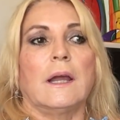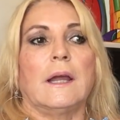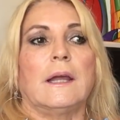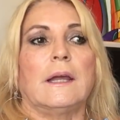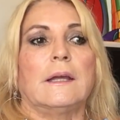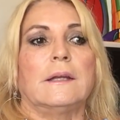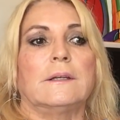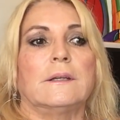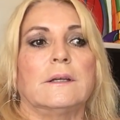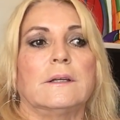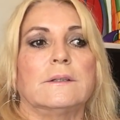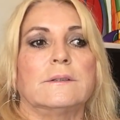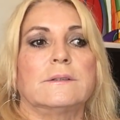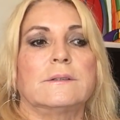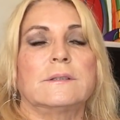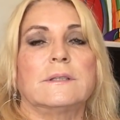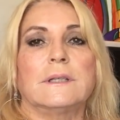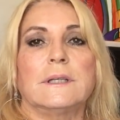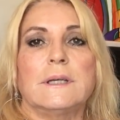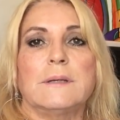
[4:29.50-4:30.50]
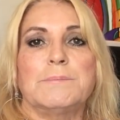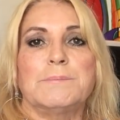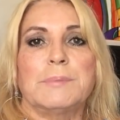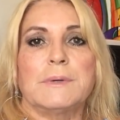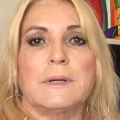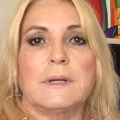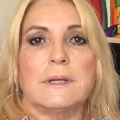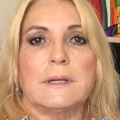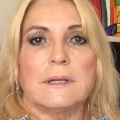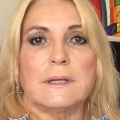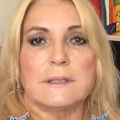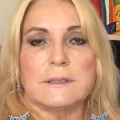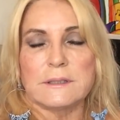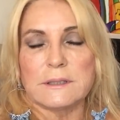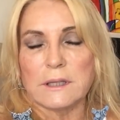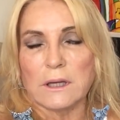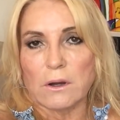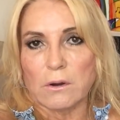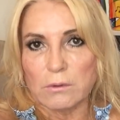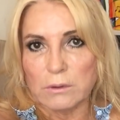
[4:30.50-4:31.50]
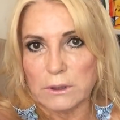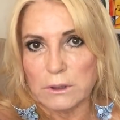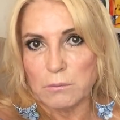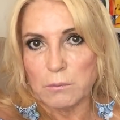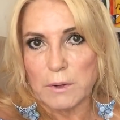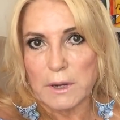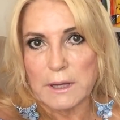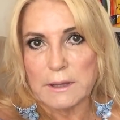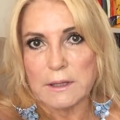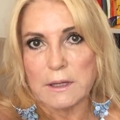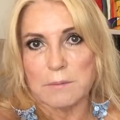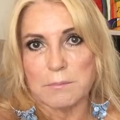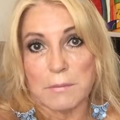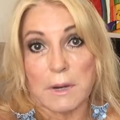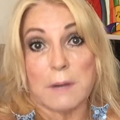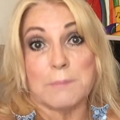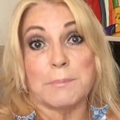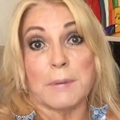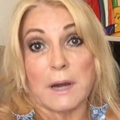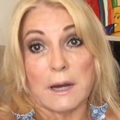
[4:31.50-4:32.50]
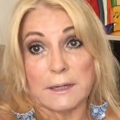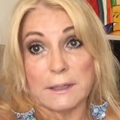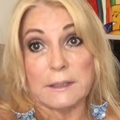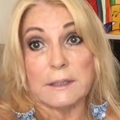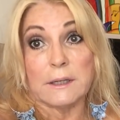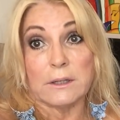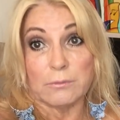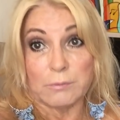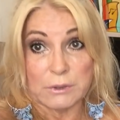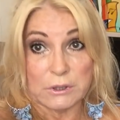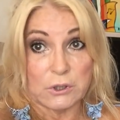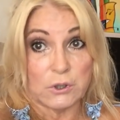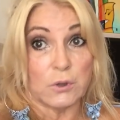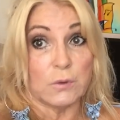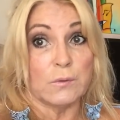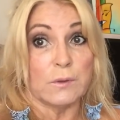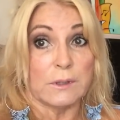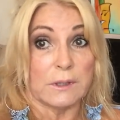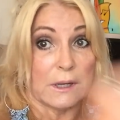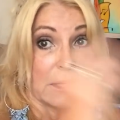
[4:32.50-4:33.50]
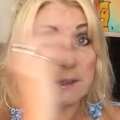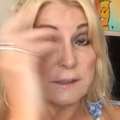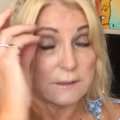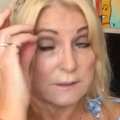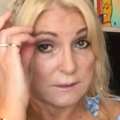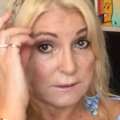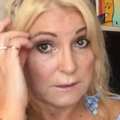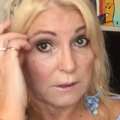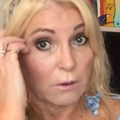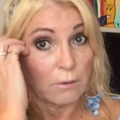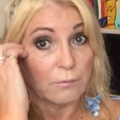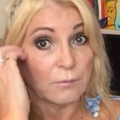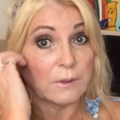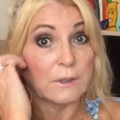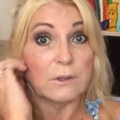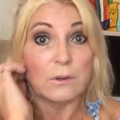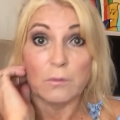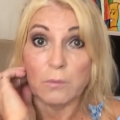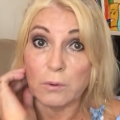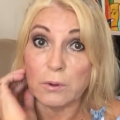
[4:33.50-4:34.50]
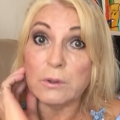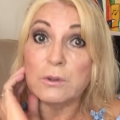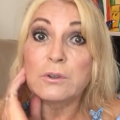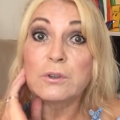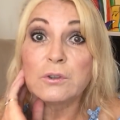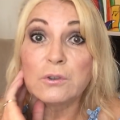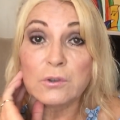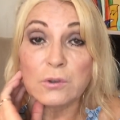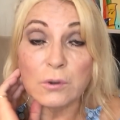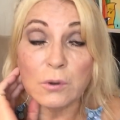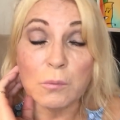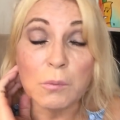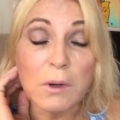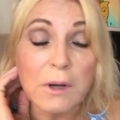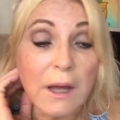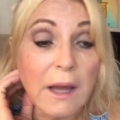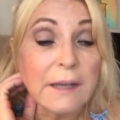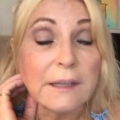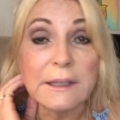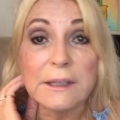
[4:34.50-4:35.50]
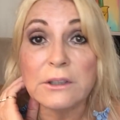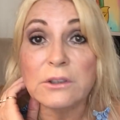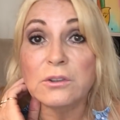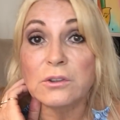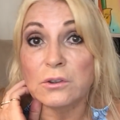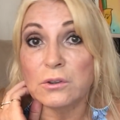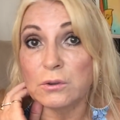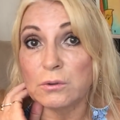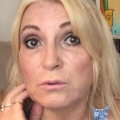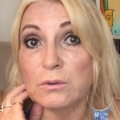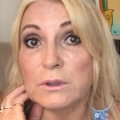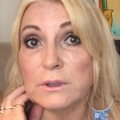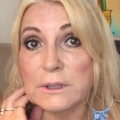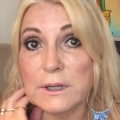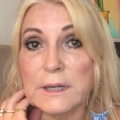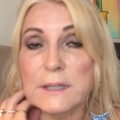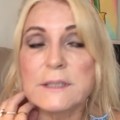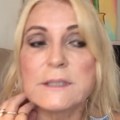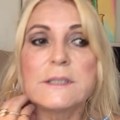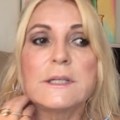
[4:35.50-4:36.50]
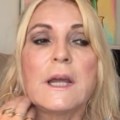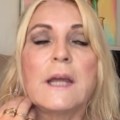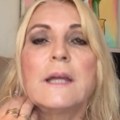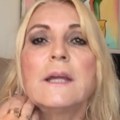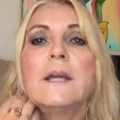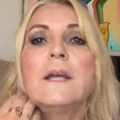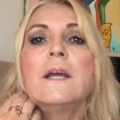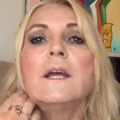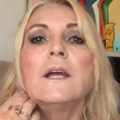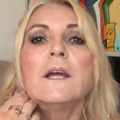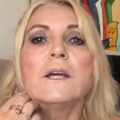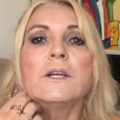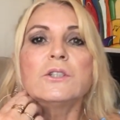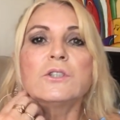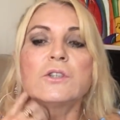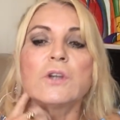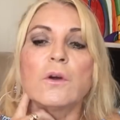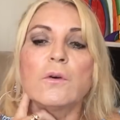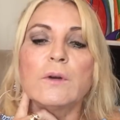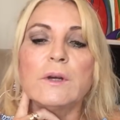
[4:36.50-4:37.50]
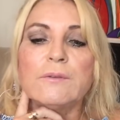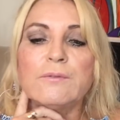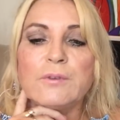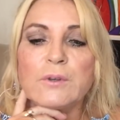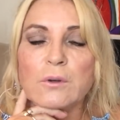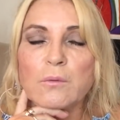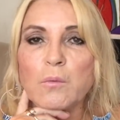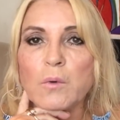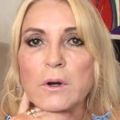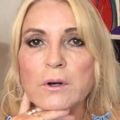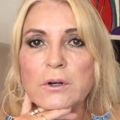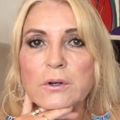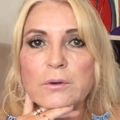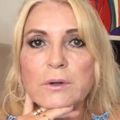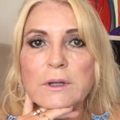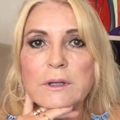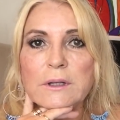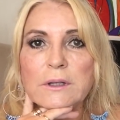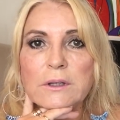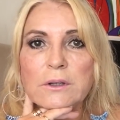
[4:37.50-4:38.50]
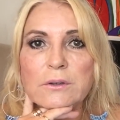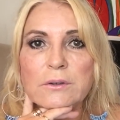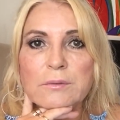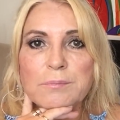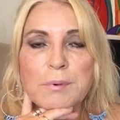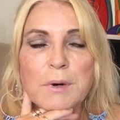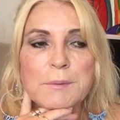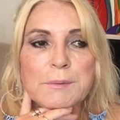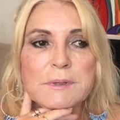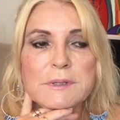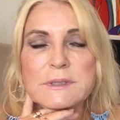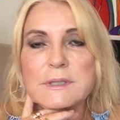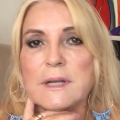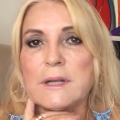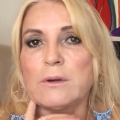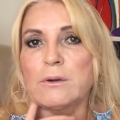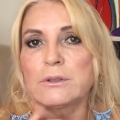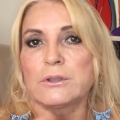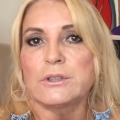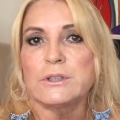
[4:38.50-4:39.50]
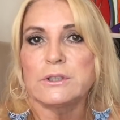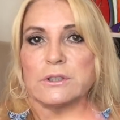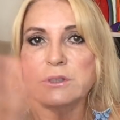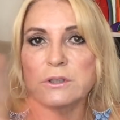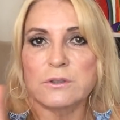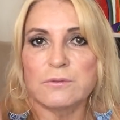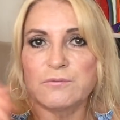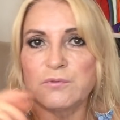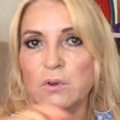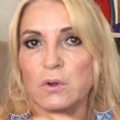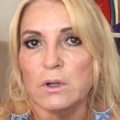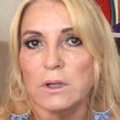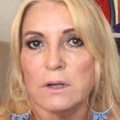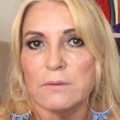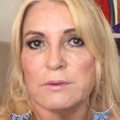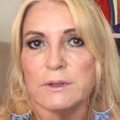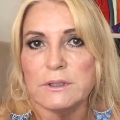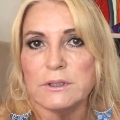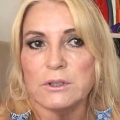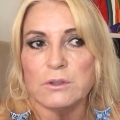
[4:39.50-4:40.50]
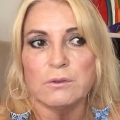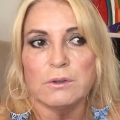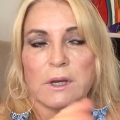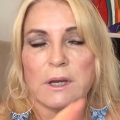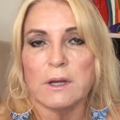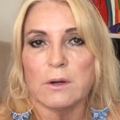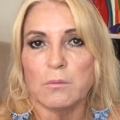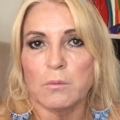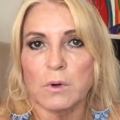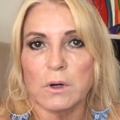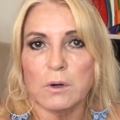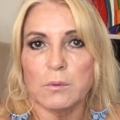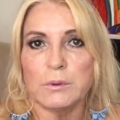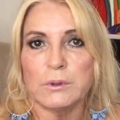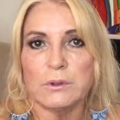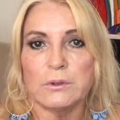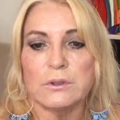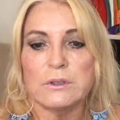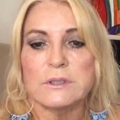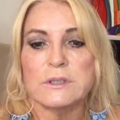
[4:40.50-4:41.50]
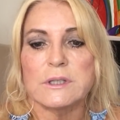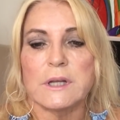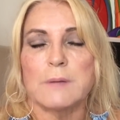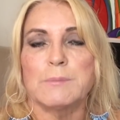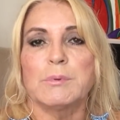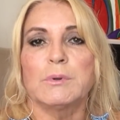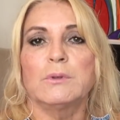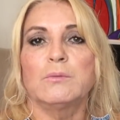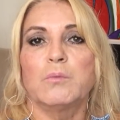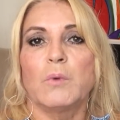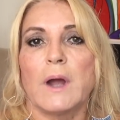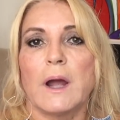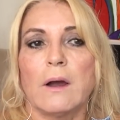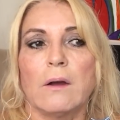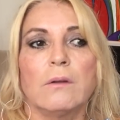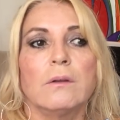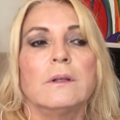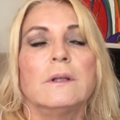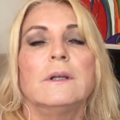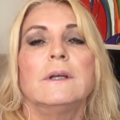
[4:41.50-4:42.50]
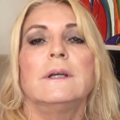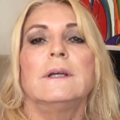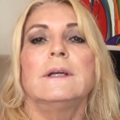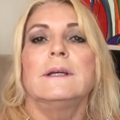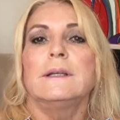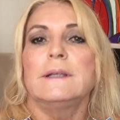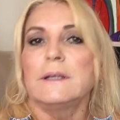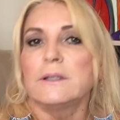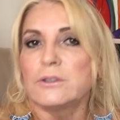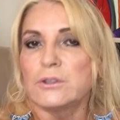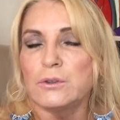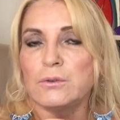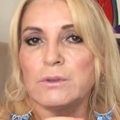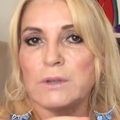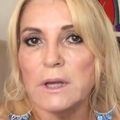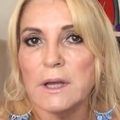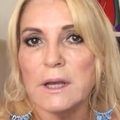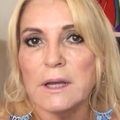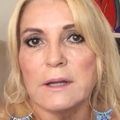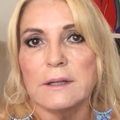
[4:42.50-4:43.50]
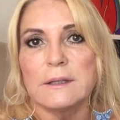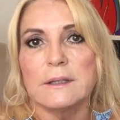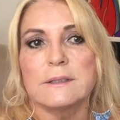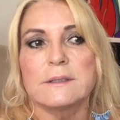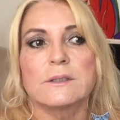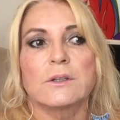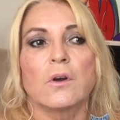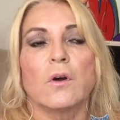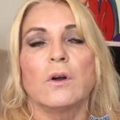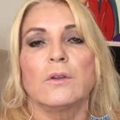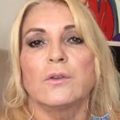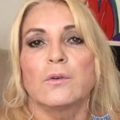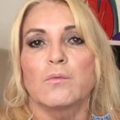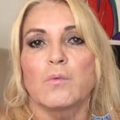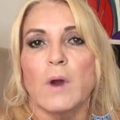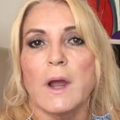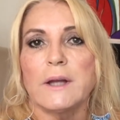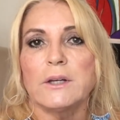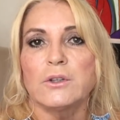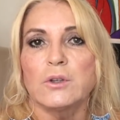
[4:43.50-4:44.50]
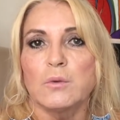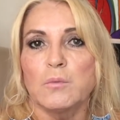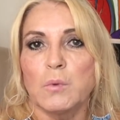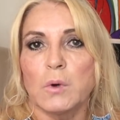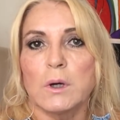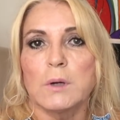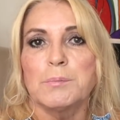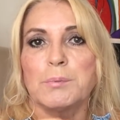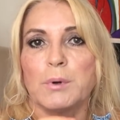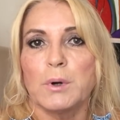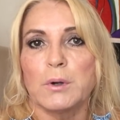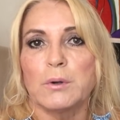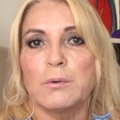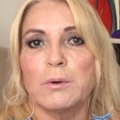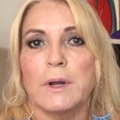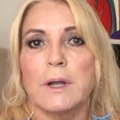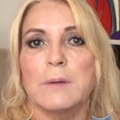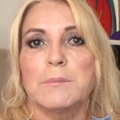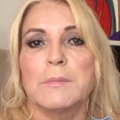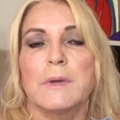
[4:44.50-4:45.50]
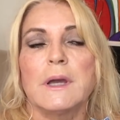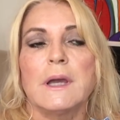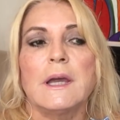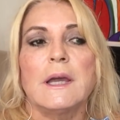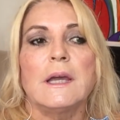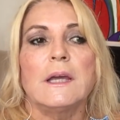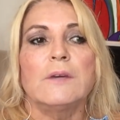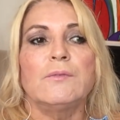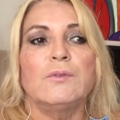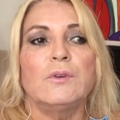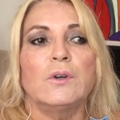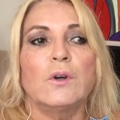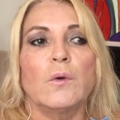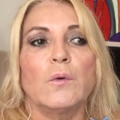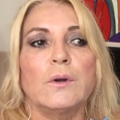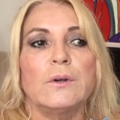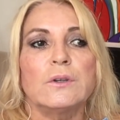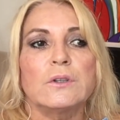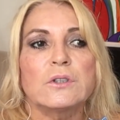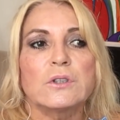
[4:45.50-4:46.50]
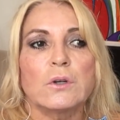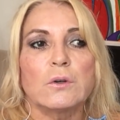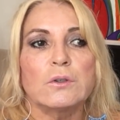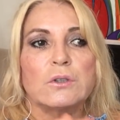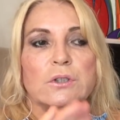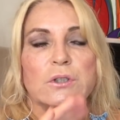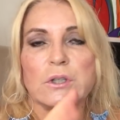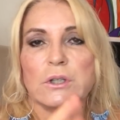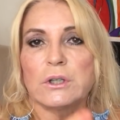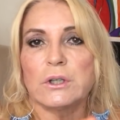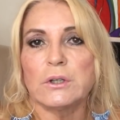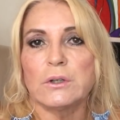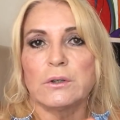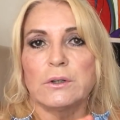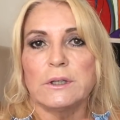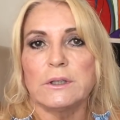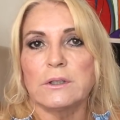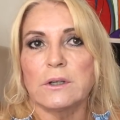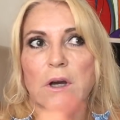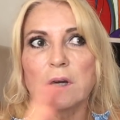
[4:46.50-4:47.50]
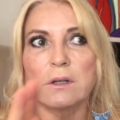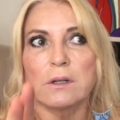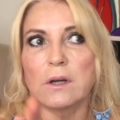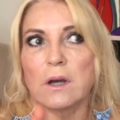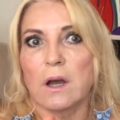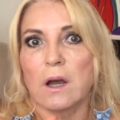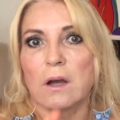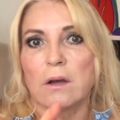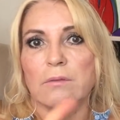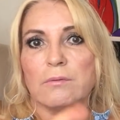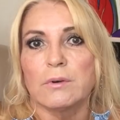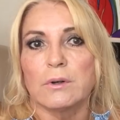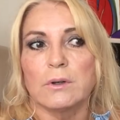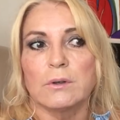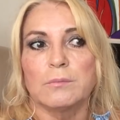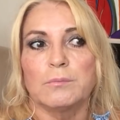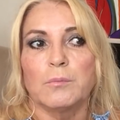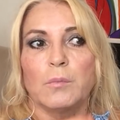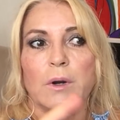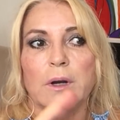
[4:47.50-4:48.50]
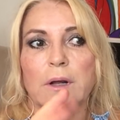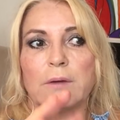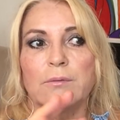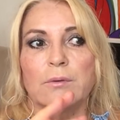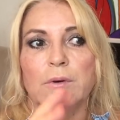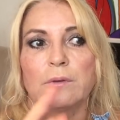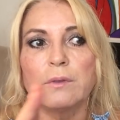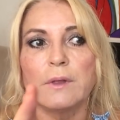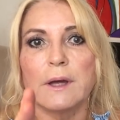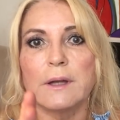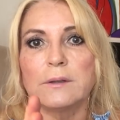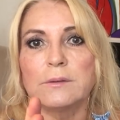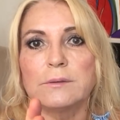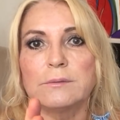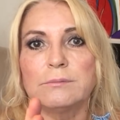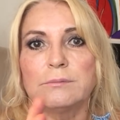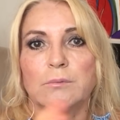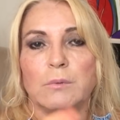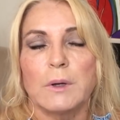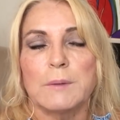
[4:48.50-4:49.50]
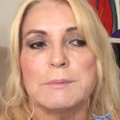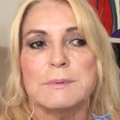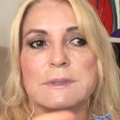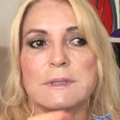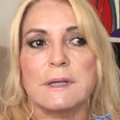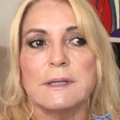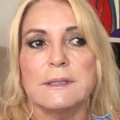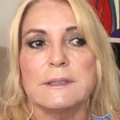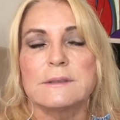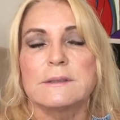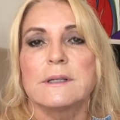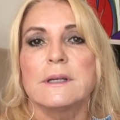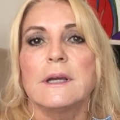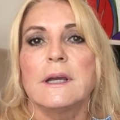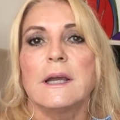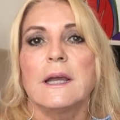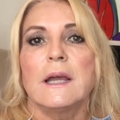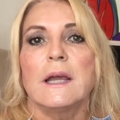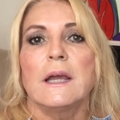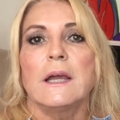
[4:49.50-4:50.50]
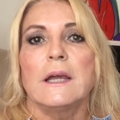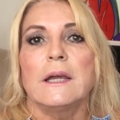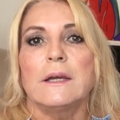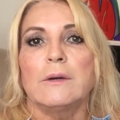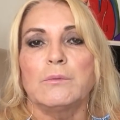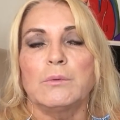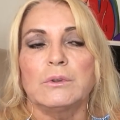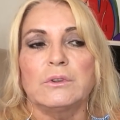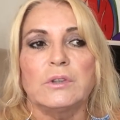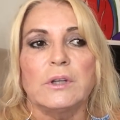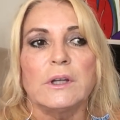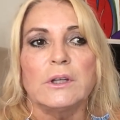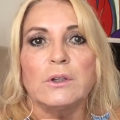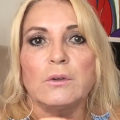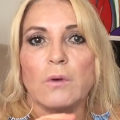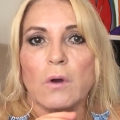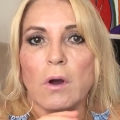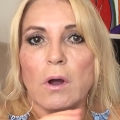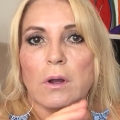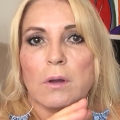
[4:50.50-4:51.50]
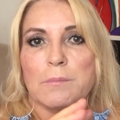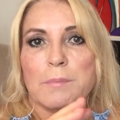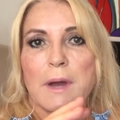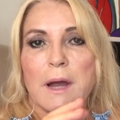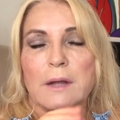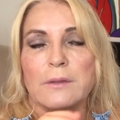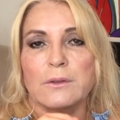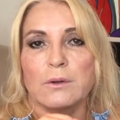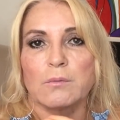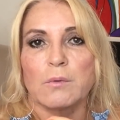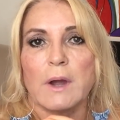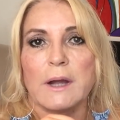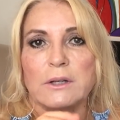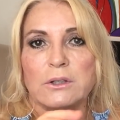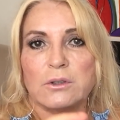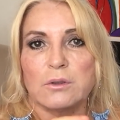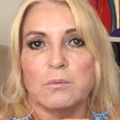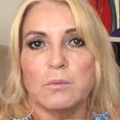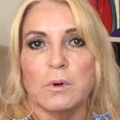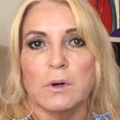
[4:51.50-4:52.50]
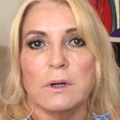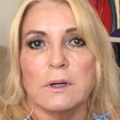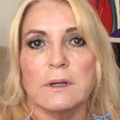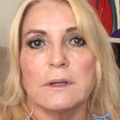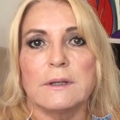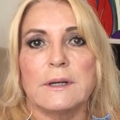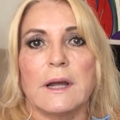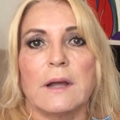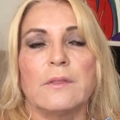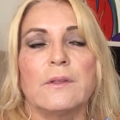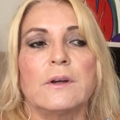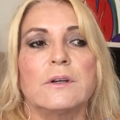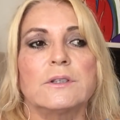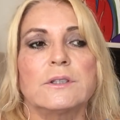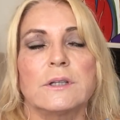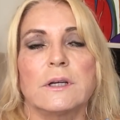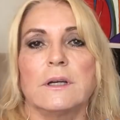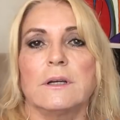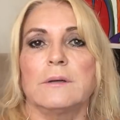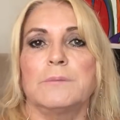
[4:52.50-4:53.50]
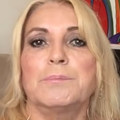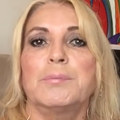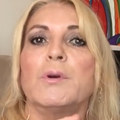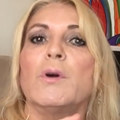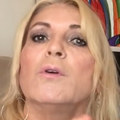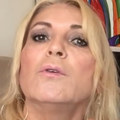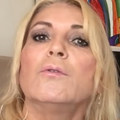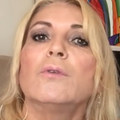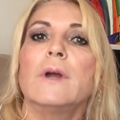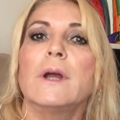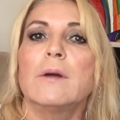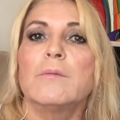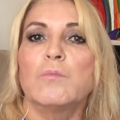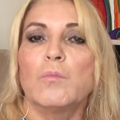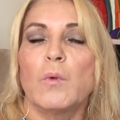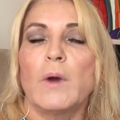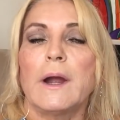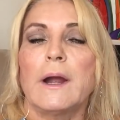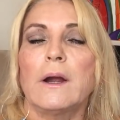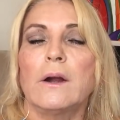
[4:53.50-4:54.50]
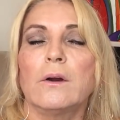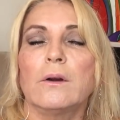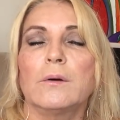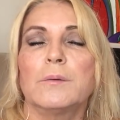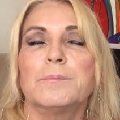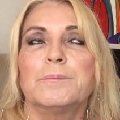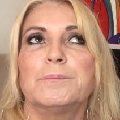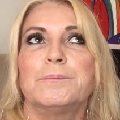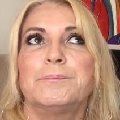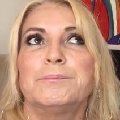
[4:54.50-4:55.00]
And sleep is the only way that my body can rejuvenate itself in order to do what I need to do the next day. So if you're wondering, you're probably saying, oh, she's just full of it. You can't work when you're disabled. Well, yes, you can. It's called the Right to Work Program. If you go under social security dot gov or whatever that website is, it will tell you all about the right to work. Now, there's a program where